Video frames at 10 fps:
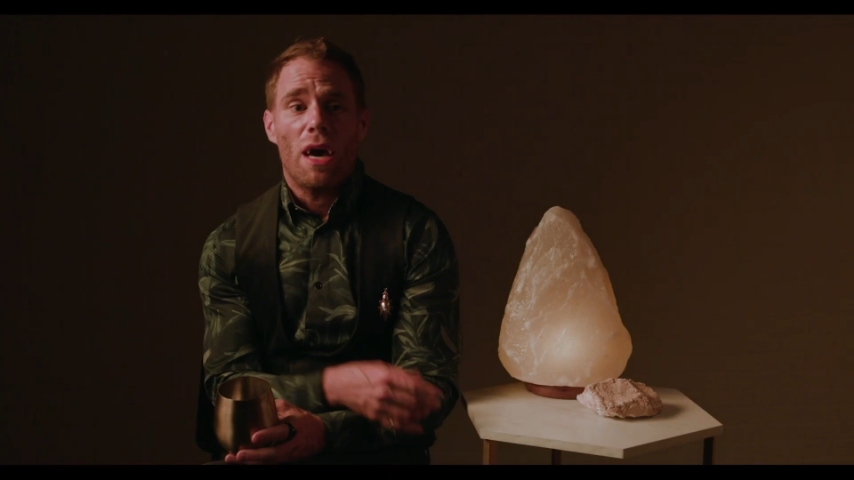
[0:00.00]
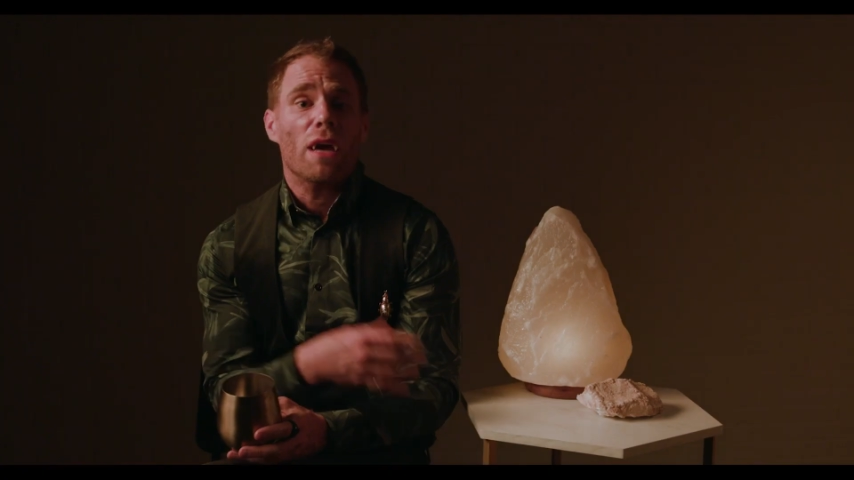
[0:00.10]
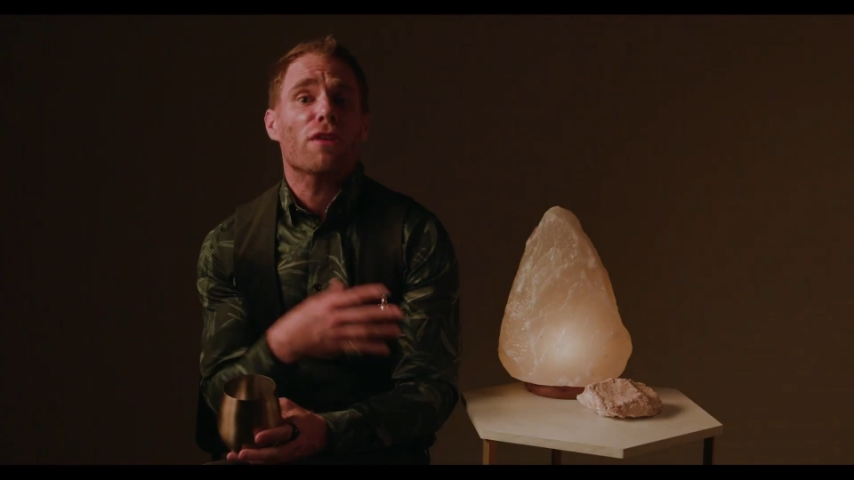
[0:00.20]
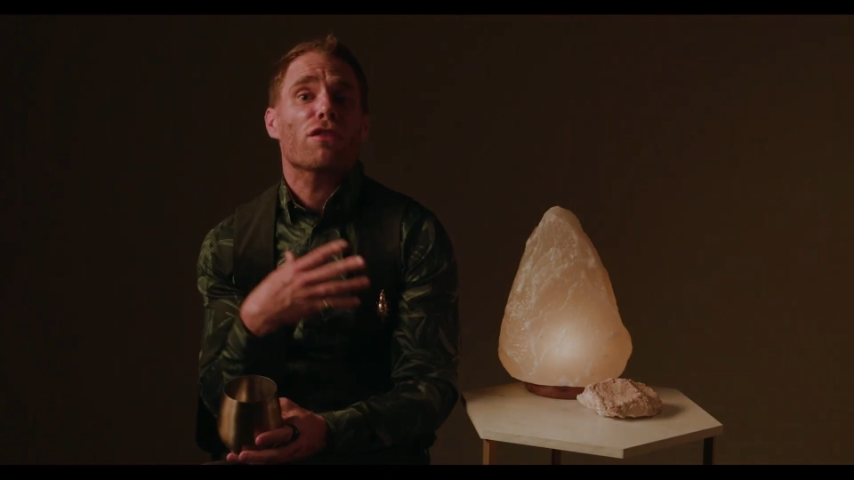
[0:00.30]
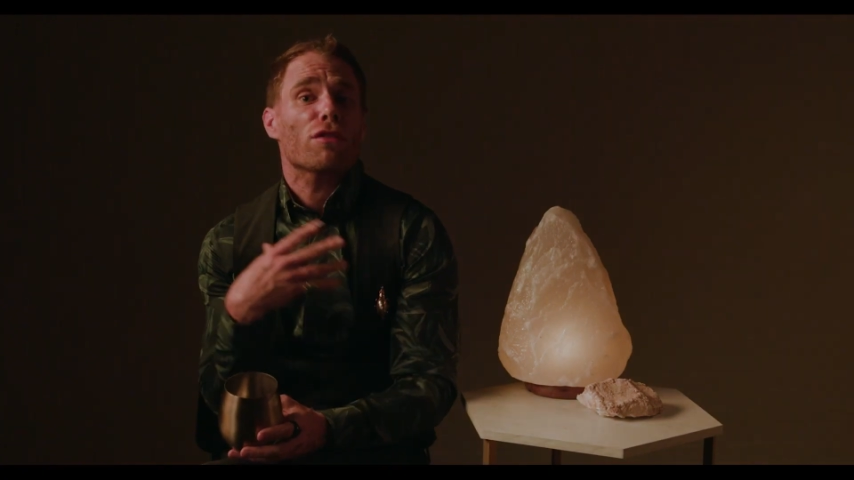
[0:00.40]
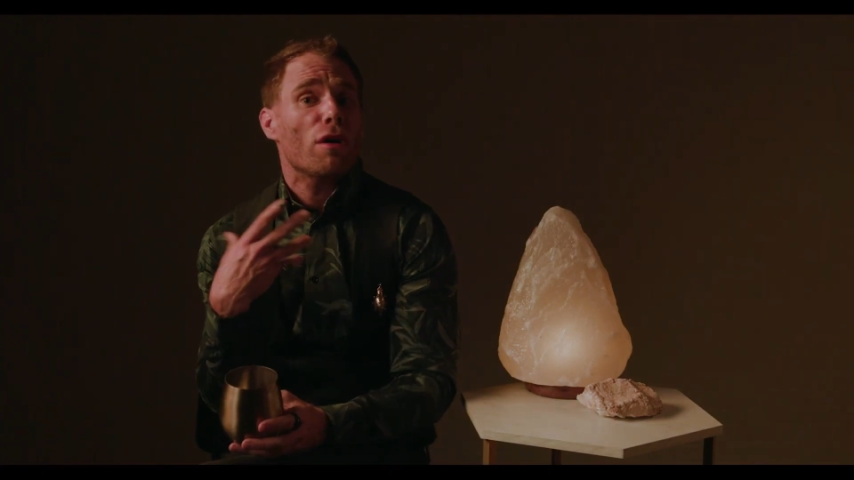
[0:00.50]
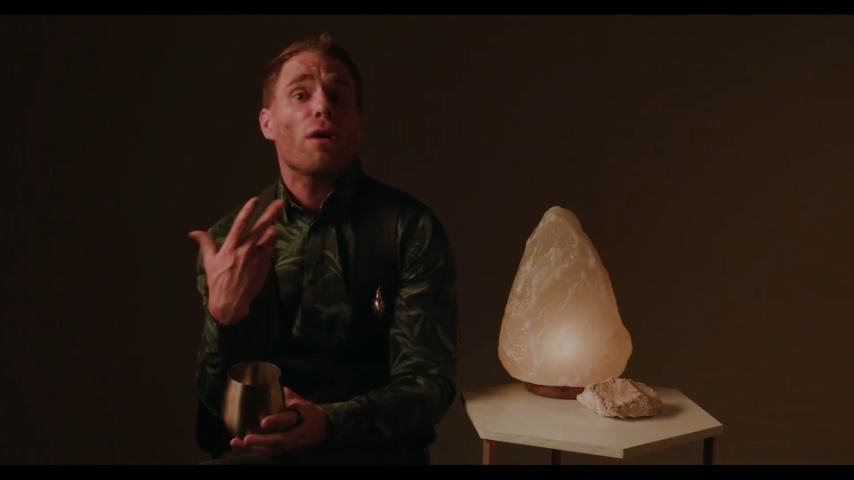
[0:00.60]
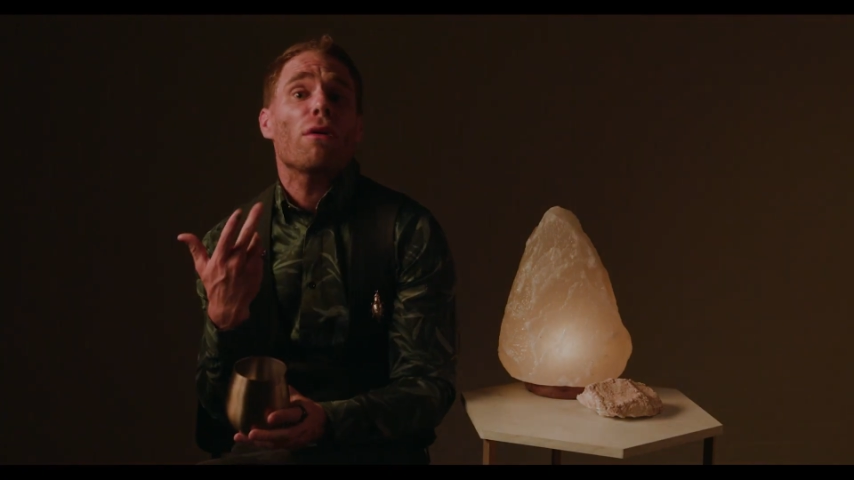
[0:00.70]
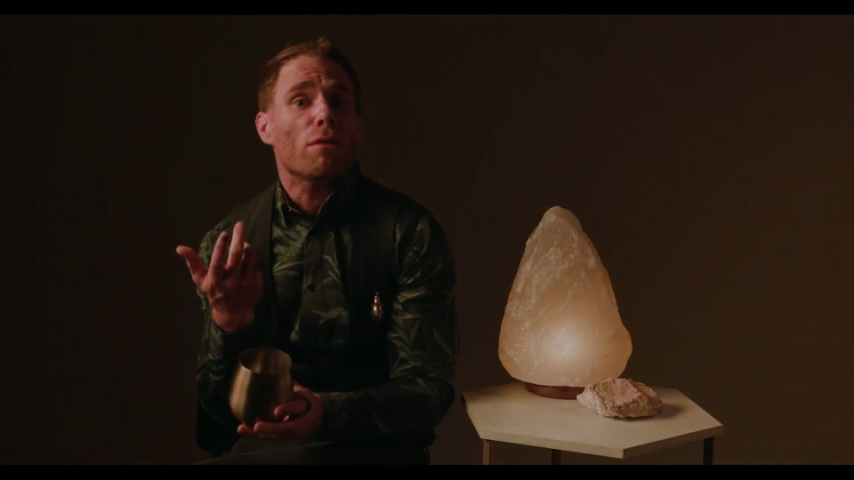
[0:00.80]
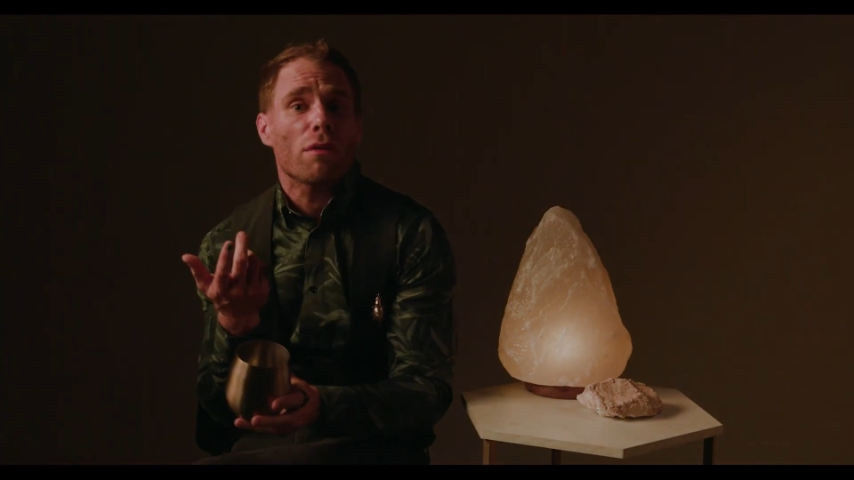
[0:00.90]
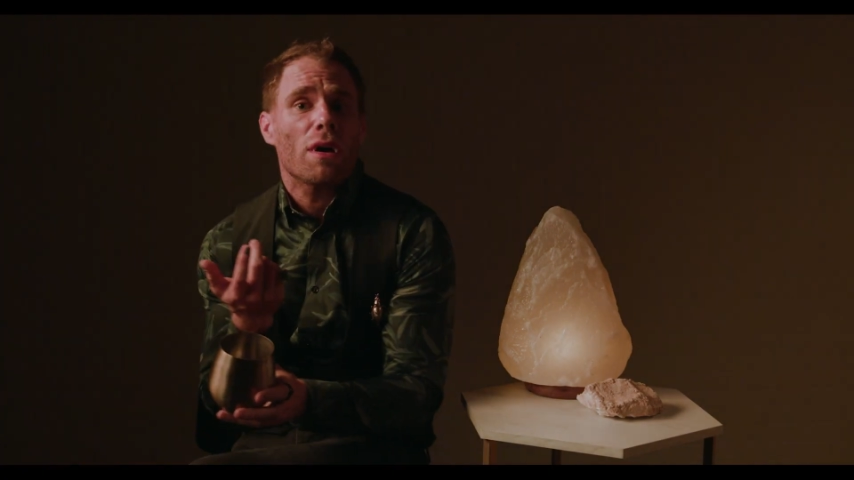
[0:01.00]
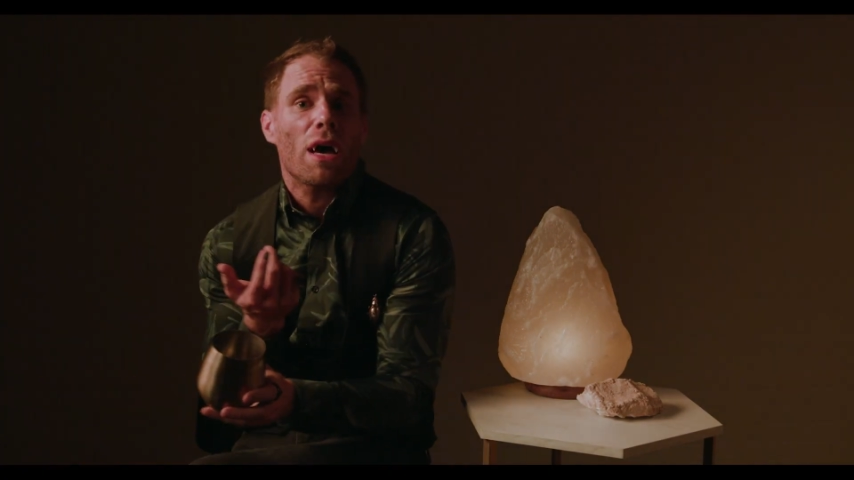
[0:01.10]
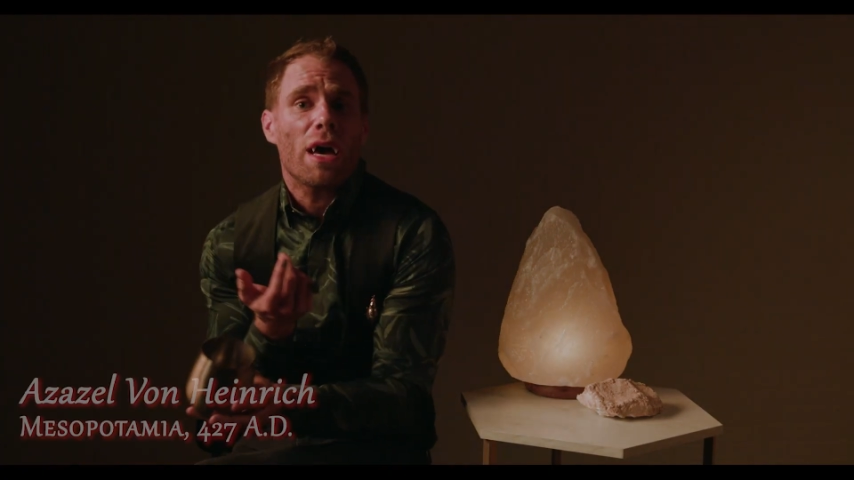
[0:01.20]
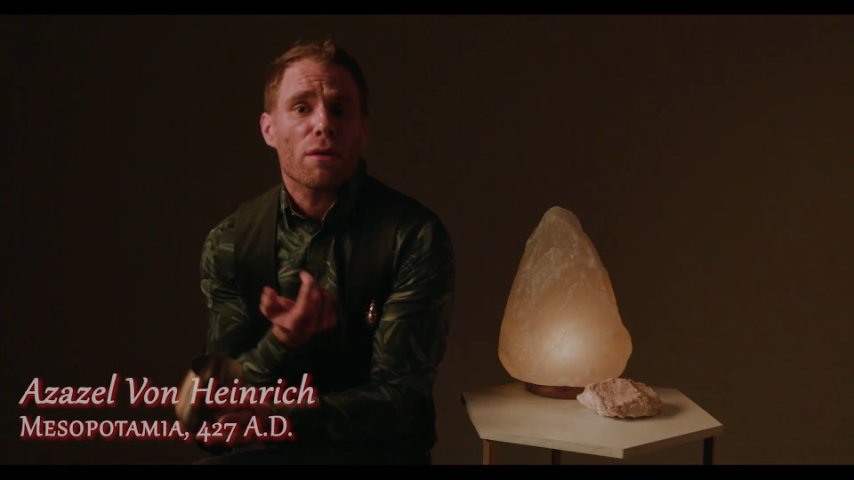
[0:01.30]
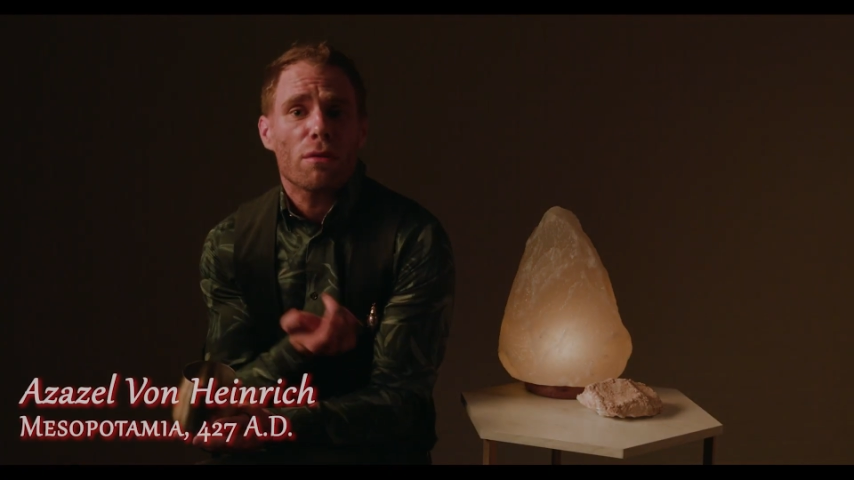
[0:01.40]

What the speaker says: I should know. I